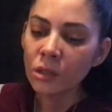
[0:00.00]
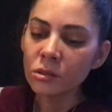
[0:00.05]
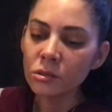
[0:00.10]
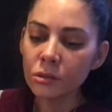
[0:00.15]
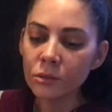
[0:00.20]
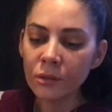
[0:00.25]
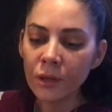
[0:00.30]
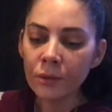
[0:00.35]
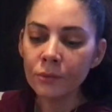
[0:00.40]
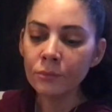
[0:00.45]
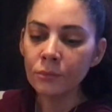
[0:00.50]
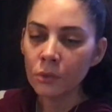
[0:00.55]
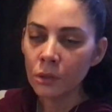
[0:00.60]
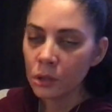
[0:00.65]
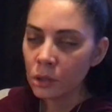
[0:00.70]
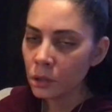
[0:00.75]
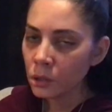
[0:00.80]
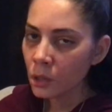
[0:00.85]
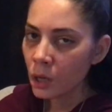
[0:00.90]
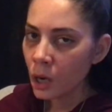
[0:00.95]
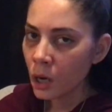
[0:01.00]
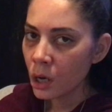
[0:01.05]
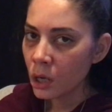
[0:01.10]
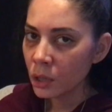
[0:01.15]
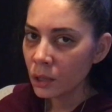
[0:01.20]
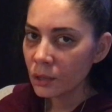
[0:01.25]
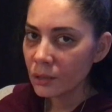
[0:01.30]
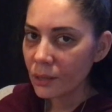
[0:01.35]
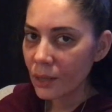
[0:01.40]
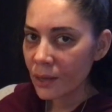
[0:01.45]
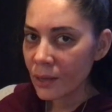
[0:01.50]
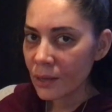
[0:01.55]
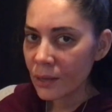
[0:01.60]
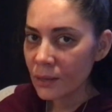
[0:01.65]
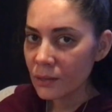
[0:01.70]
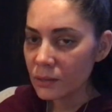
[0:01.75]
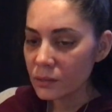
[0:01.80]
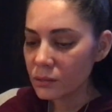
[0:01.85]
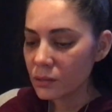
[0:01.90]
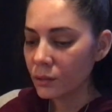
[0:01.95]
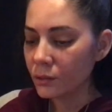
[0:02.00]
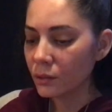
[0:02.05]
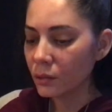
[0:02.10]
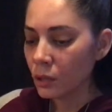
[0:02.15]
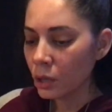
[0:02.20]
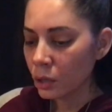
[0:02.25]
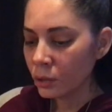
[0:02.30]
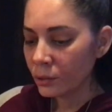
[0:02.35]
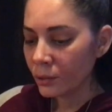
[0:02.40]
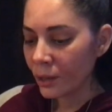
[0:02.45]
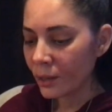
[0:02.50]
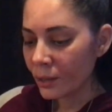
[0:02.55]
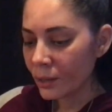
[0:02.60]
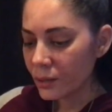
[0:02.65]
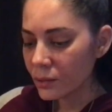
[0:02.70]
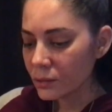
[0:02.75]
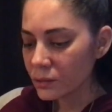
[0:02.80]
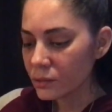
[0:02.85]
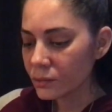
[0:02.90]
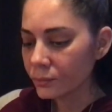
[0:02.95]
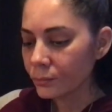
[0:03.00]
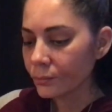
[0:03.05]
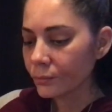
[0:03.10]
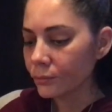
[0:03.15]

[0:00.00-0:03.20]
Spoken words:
So they were long days and long nights,